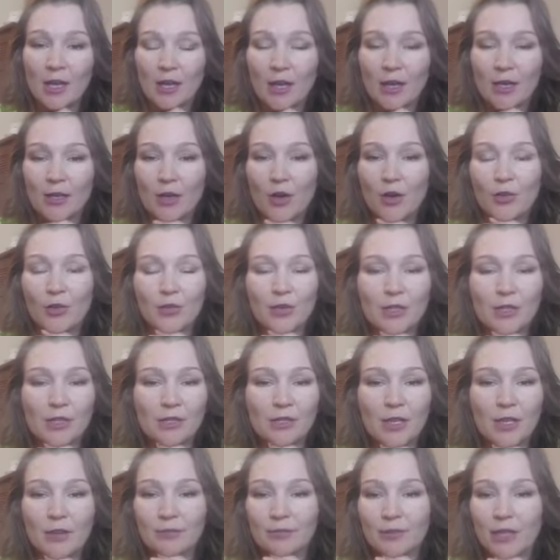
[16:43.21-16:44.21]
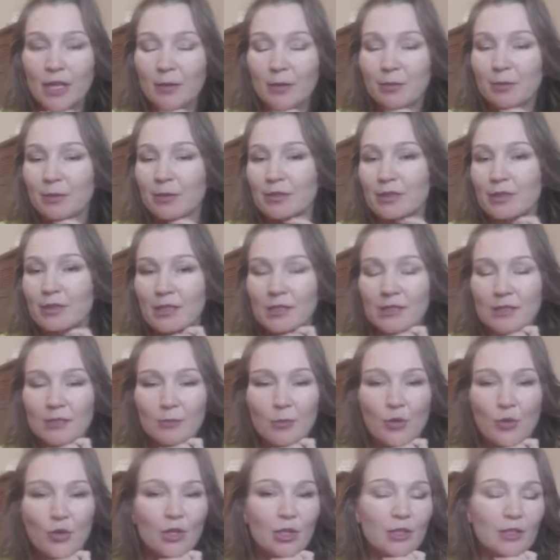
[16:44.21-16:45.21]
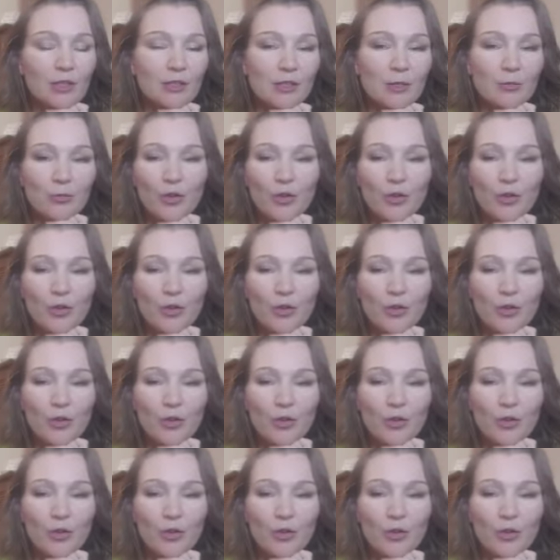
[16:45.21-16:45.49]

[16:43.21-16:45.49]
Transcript: and all that stuff, labels, testimonials,